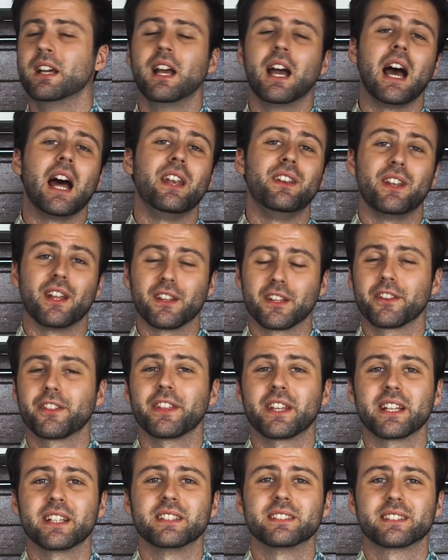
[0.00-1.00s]
Another
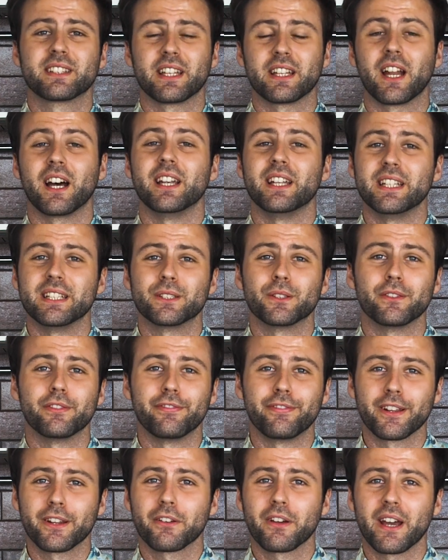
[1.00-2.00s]
thing is that I need to
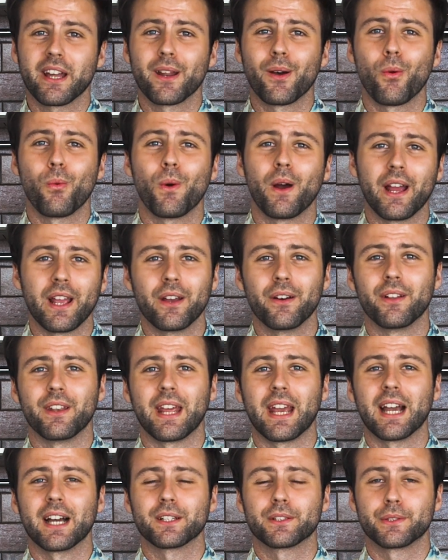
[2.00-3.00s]
figure out a way on
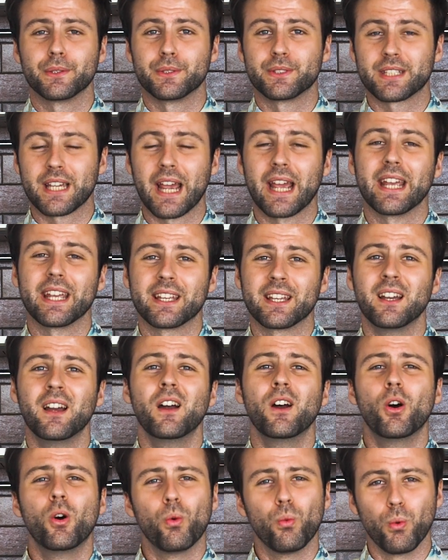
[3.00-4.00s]
how to take
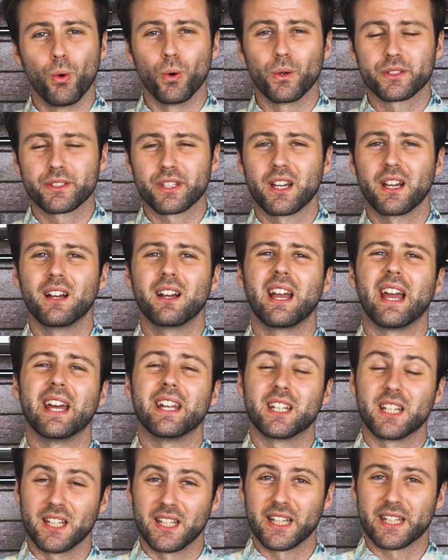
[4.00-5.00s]
water and
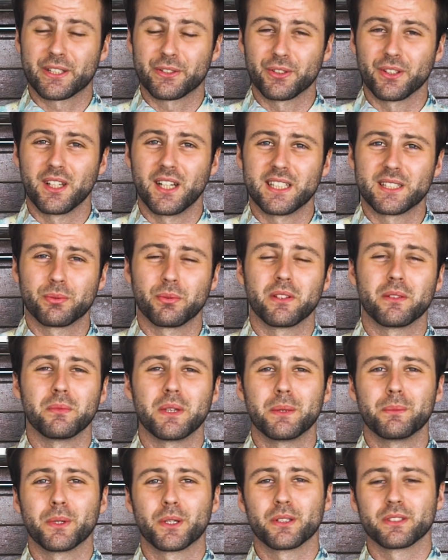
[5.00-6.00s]
electrolytes with me,
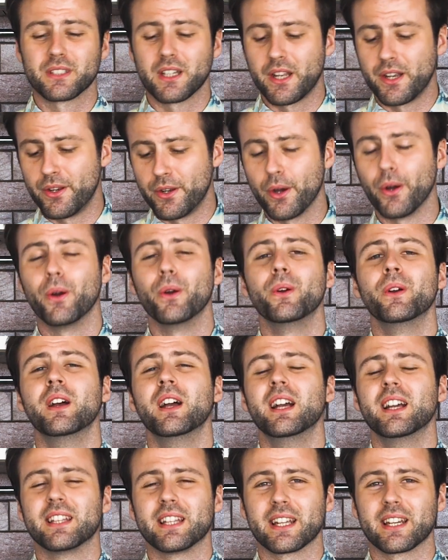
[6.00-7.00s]
because I know
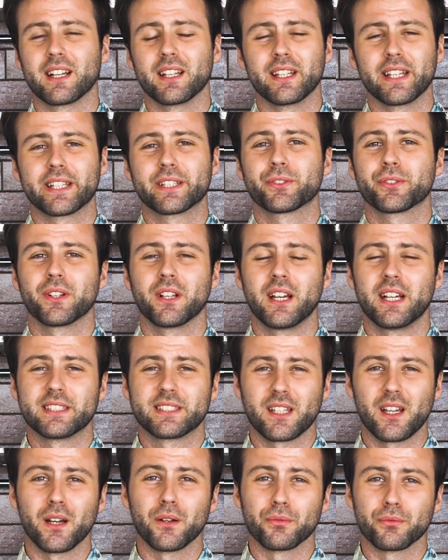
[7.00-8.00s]
that electrolytes
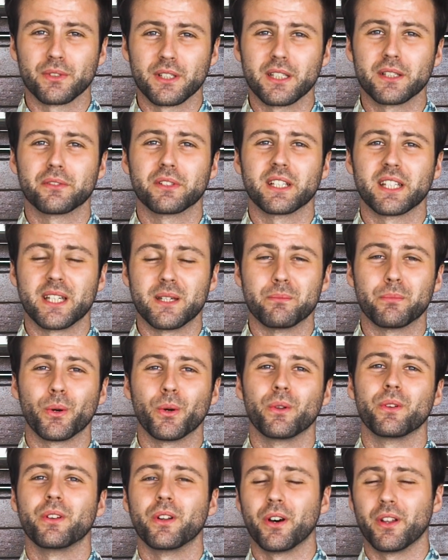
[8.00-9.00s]
are really, really
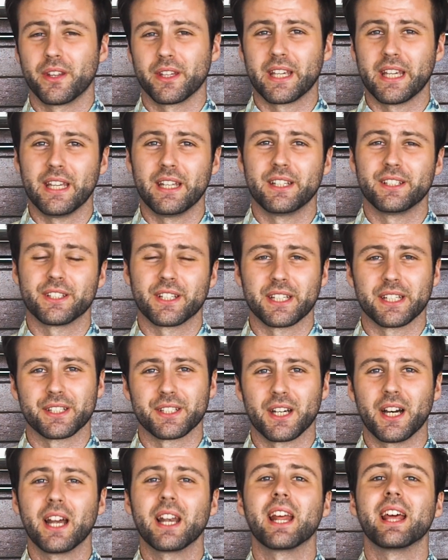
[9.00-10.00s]
important on the ketogenic
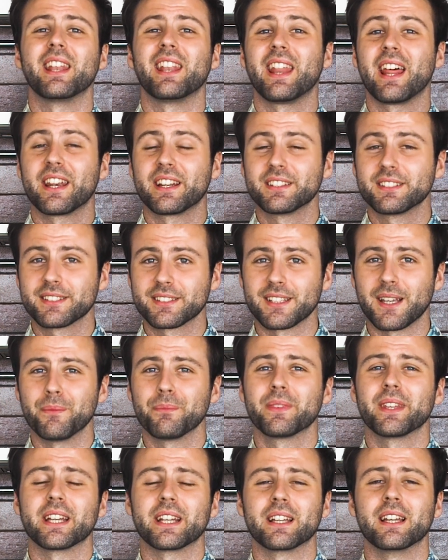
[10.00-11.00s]
diet, and that is
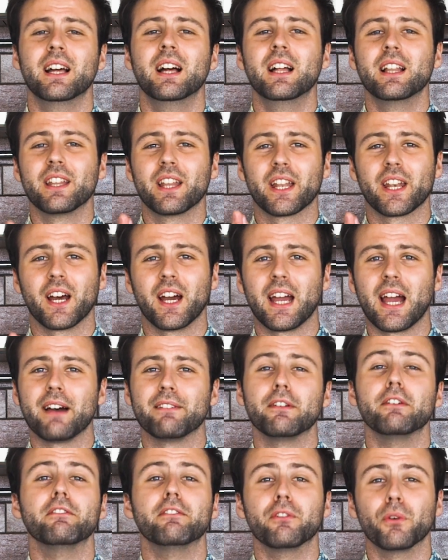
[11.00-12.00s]
something that I have
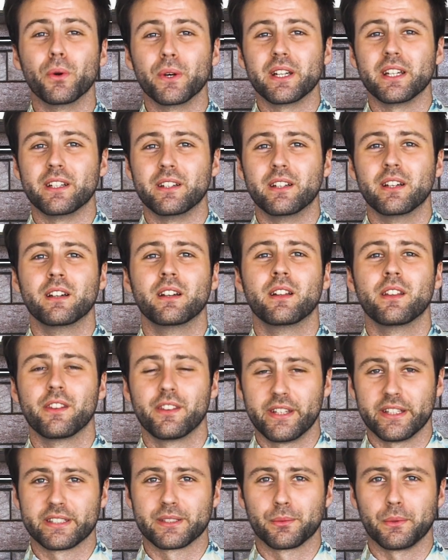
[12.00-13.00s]
avoided
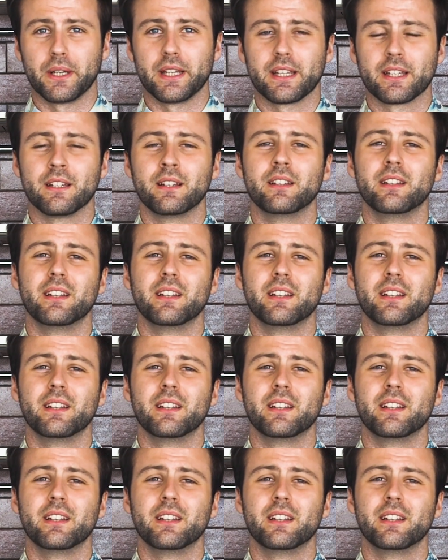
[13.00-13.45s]
this week